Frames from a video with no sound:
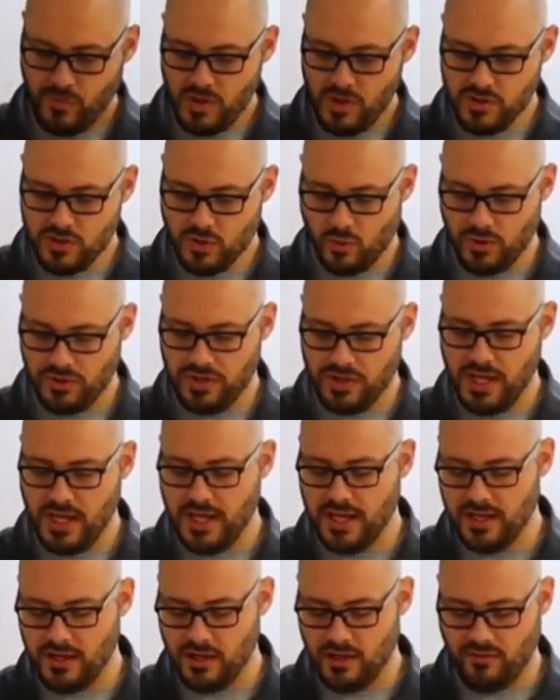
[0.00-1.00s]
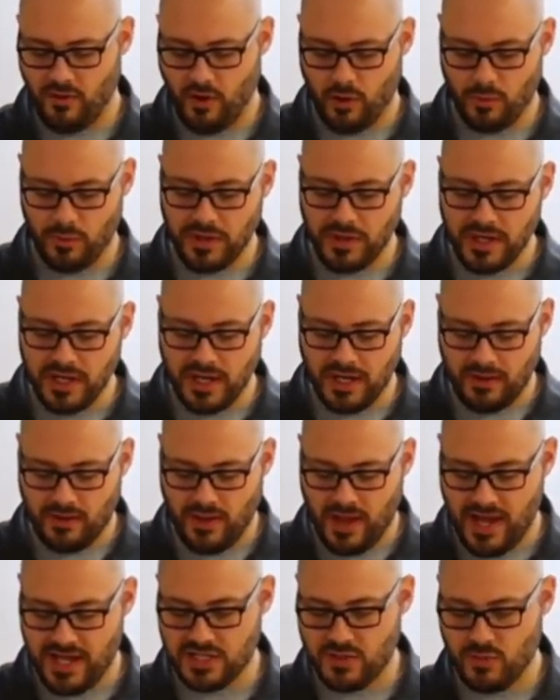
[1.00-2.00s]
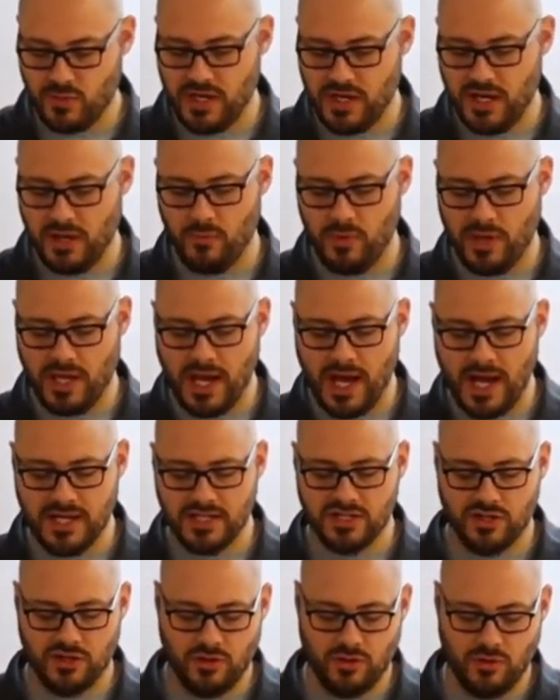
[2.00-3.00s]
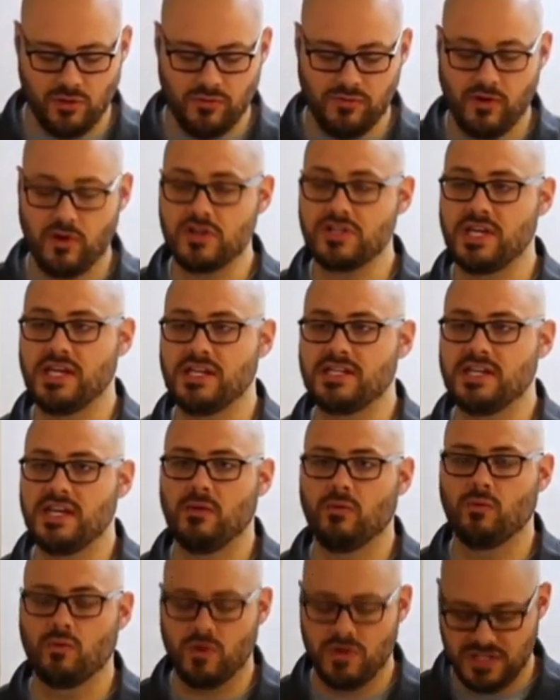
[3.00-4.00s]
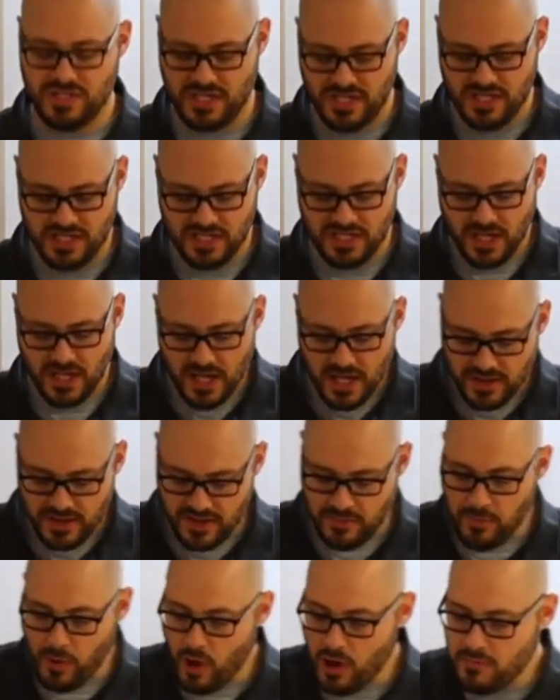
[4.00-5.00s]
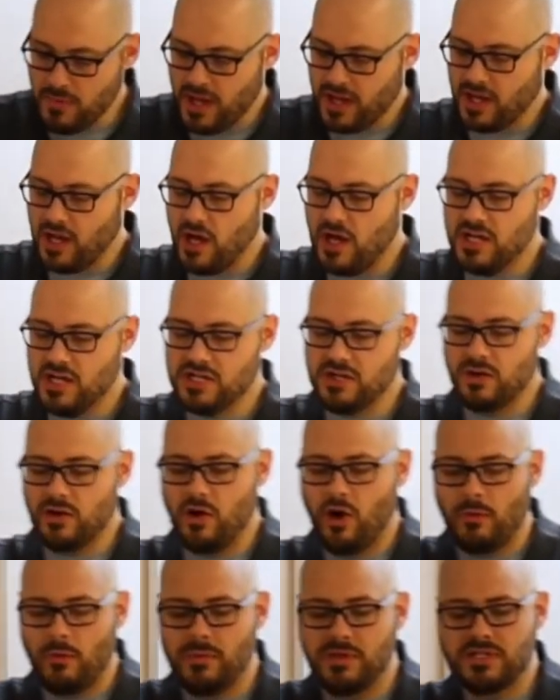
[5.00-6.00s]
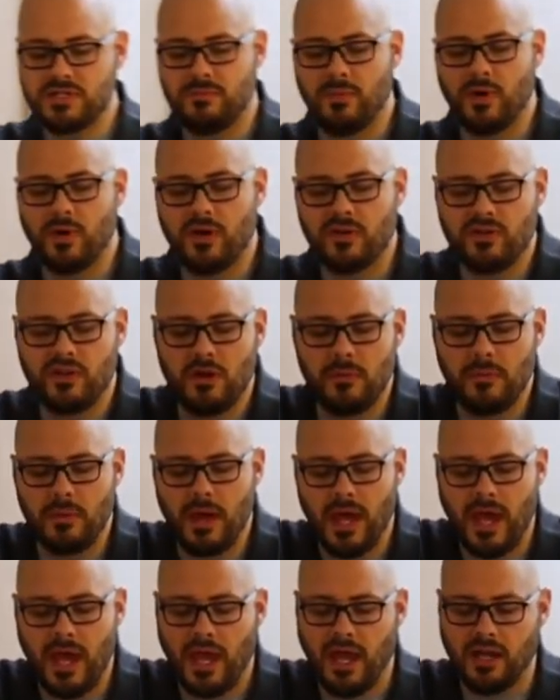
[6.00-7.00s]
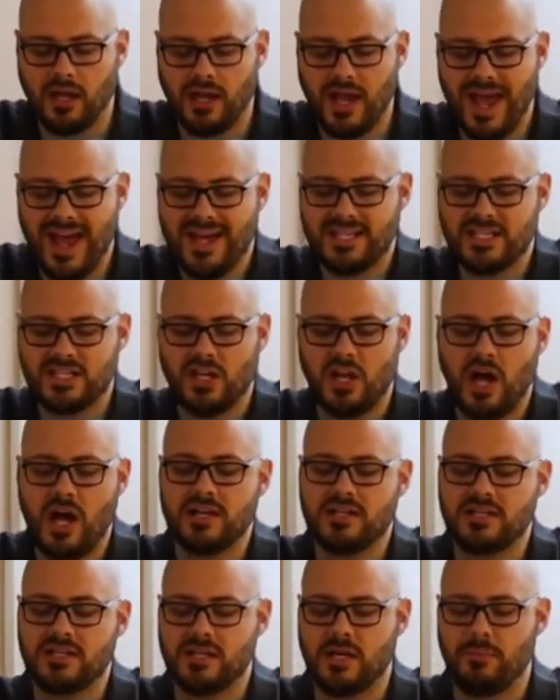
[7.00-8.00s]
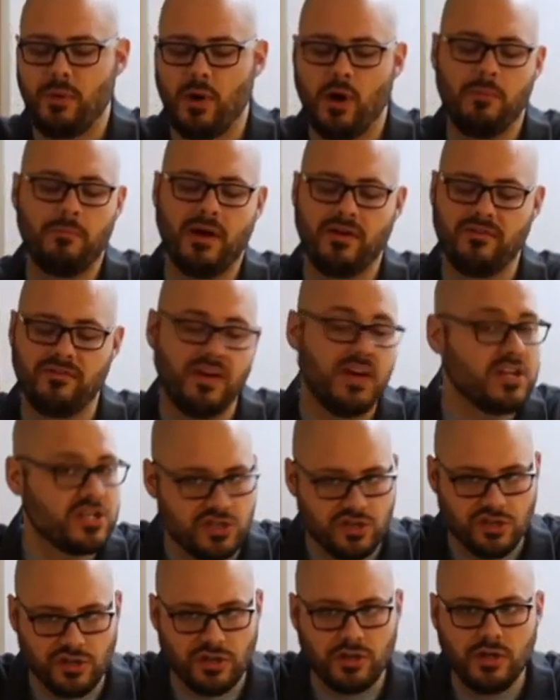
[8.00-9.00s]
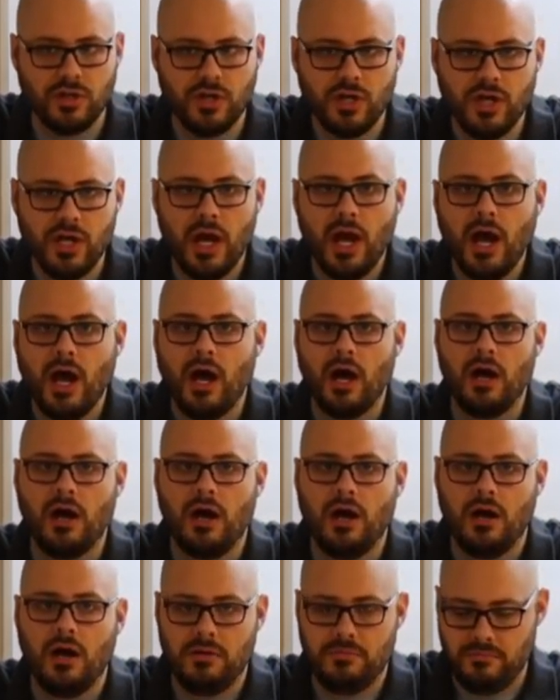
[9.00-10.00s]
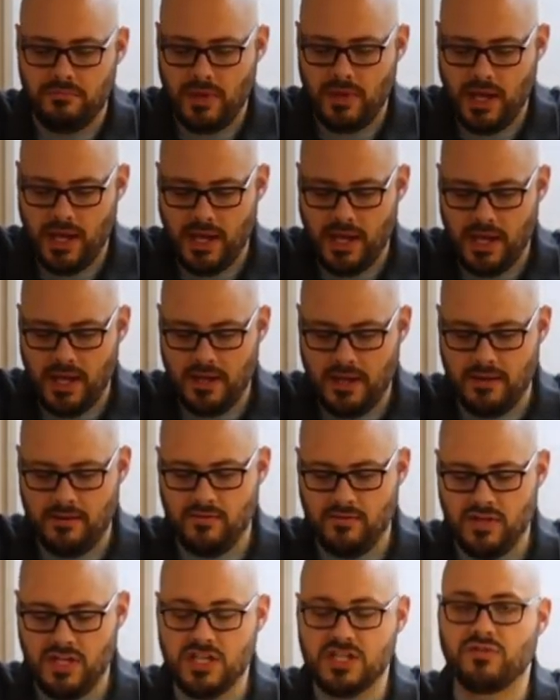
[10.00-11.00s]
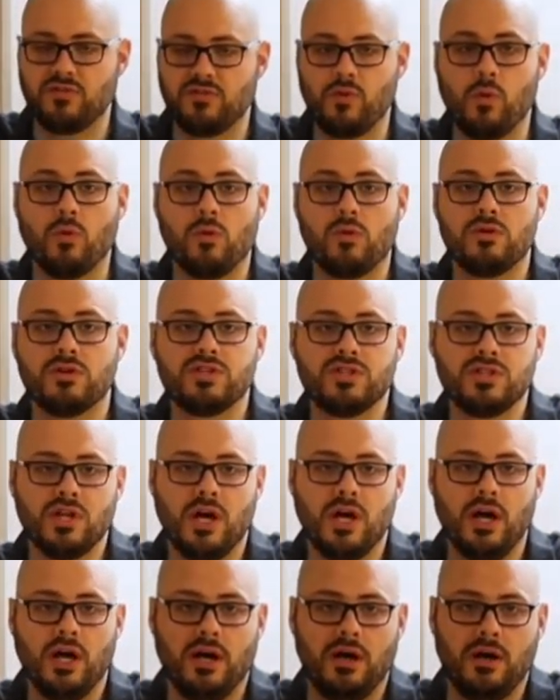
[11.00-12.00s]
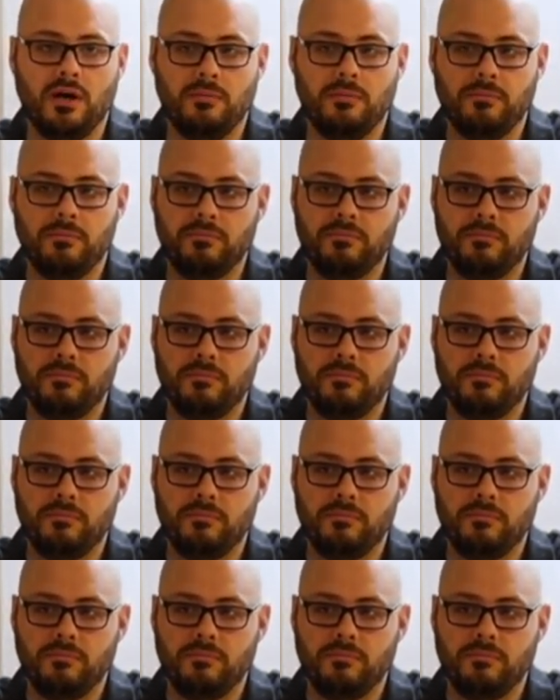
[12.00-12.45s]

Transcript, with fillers: toward the end of our reading last week, and we got to verse eighteen where it says, "They part my gar garments among them and cast lots upon my vesture." Um, and this, of course, um,